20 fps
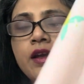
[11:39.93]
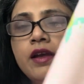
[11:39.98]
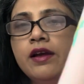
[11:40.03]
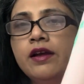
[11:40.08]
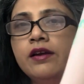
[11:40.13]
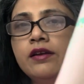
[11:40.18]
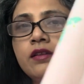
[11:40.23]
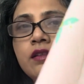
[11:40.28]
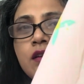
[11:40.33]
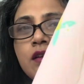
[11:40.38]

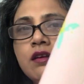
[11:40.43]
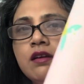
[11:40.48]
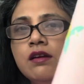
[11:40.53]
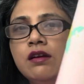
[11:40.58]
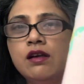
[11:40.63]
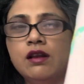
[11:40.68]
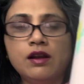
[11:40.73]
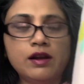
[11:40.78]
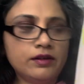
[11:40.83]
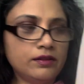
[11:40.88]
And the
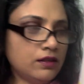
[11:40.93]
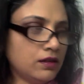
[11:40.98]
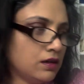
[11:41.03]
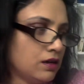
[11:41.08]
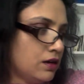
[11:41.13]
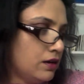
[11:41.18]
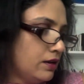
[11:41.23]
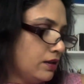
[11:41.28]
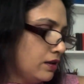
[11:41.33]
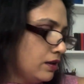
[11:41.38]
girl at the
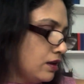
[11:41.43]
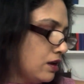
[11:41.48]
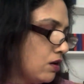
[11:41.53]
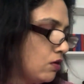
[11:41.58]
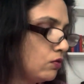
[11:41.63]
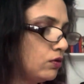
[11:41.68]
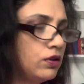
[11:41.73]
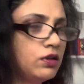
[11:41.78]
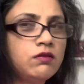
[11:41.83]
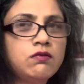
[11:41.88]
cutting
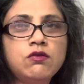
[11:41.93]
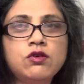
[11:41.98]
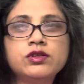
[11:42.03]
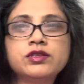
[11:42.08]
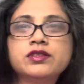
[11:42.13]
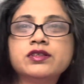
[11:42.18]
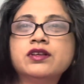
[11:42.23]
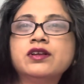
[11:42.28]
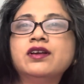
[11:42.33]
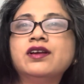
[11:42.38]
counter was
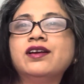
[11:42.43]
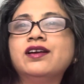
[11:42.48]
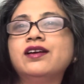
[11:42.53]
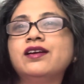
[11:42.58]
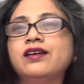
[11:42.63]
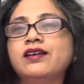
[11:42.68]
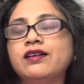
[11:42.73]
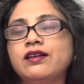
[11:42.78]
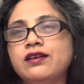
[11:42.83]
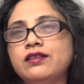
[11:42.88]

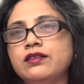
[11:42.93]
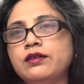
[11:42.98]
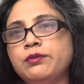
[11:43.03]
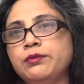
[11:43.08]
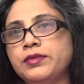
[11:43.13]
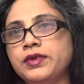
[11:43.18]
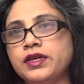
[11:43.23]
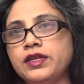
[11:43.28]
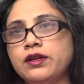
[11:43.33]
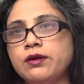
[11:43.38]
rather
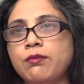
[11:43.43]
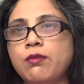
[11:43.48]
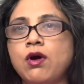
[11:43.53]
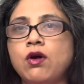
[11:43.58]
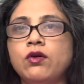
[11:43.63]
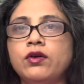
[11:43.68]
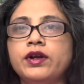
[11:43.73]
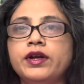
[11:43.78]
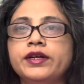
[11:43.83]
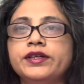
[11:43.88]
mean
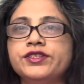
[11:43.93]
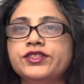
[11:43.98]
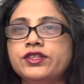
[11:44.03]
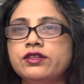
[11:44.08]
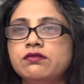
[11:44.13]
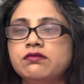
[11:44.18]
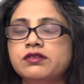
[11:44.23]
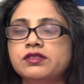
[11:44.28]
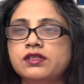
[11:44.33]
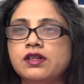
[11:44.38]
about it. She
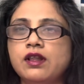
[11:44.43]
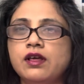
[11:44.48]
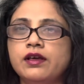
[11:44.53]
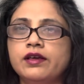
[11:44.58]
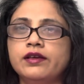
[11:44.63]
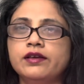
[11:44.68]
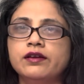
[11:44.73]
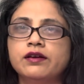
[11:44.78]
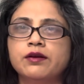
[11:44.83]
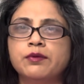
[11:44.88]
was
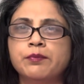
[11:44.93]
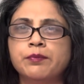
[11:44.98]
like,